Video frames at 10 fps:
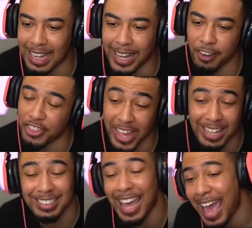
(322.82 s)
side of
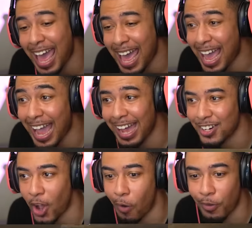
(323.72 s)
things,
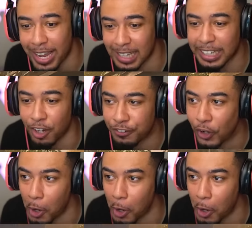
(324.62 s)
not really, of